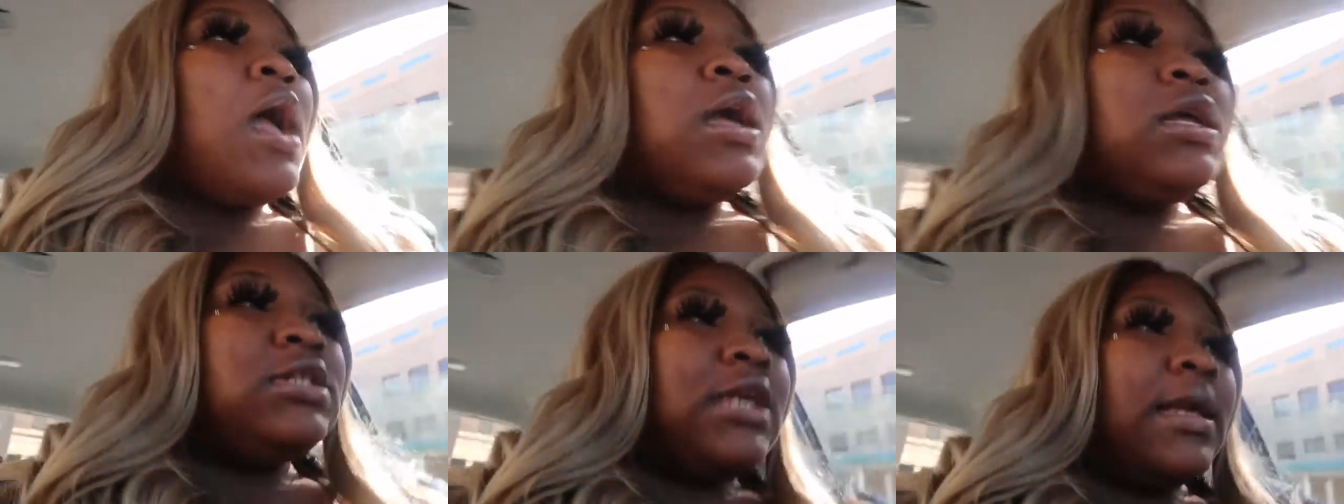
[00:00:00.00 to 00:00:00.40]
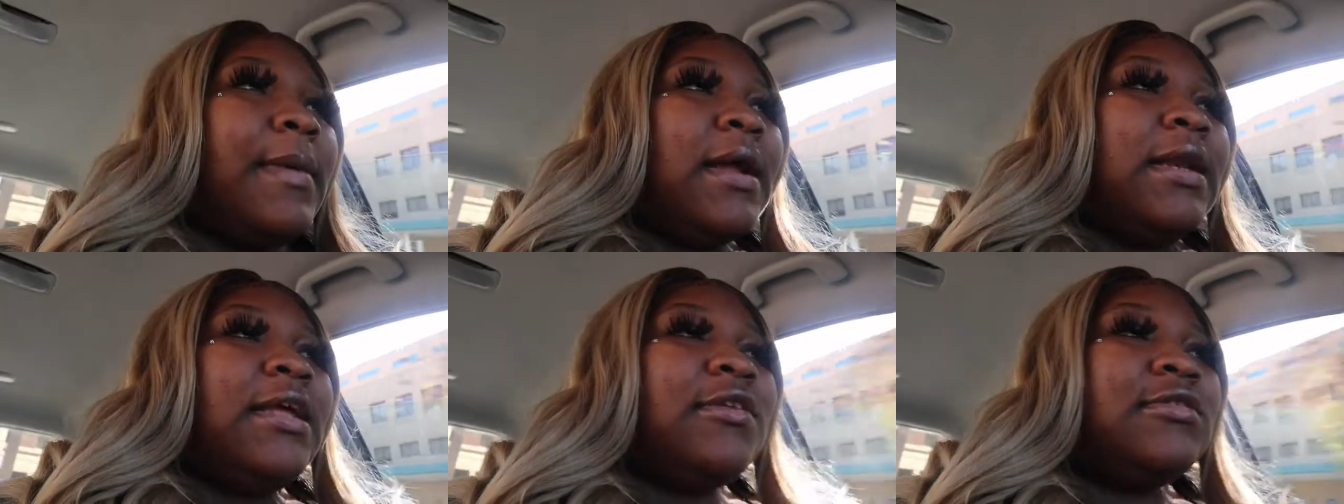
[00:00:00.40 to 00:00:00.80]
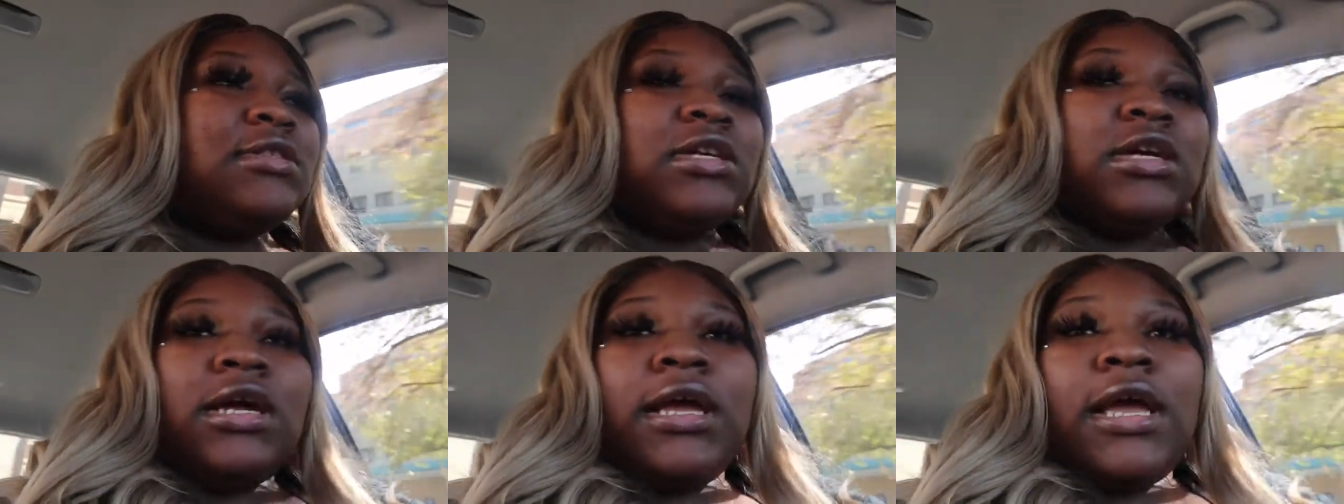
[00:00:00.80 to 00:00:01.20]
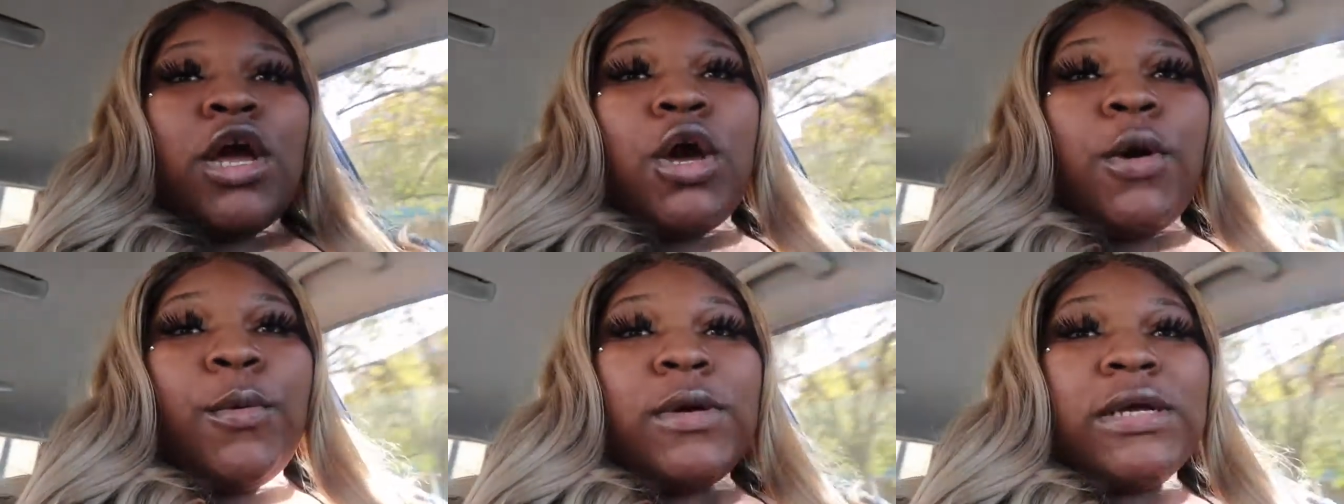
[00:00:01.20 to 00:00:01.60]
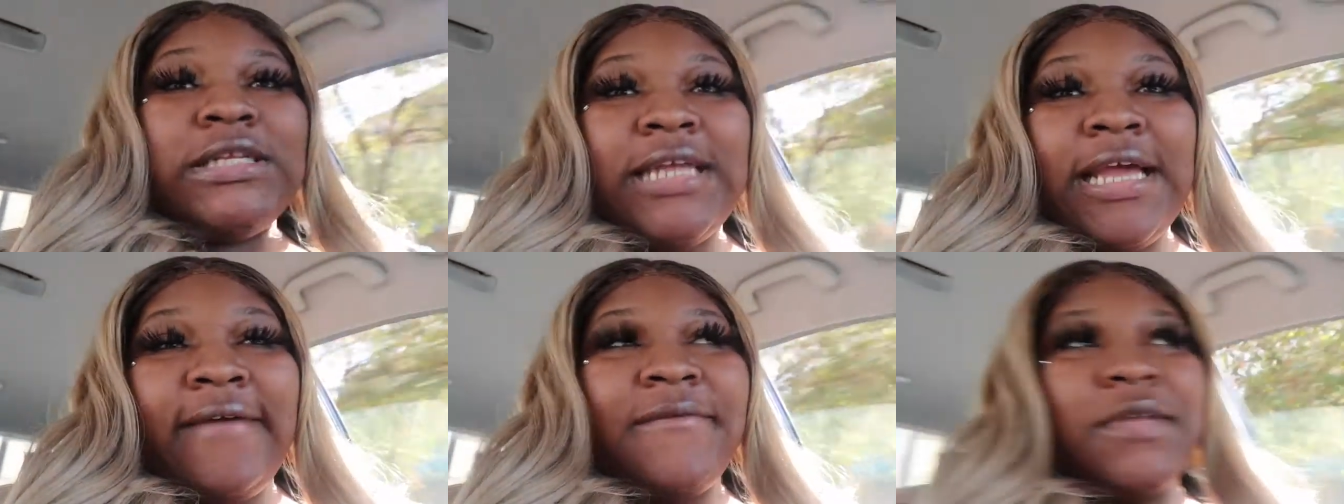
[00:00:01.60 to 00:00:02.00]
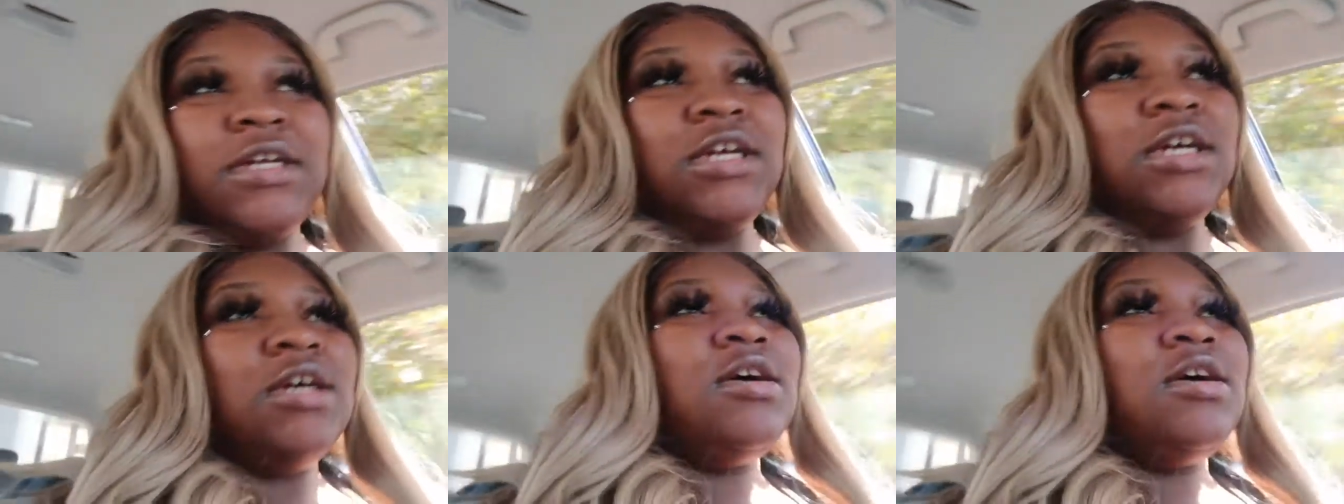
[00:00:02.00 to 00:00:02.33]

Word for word: to get my nails done or whatever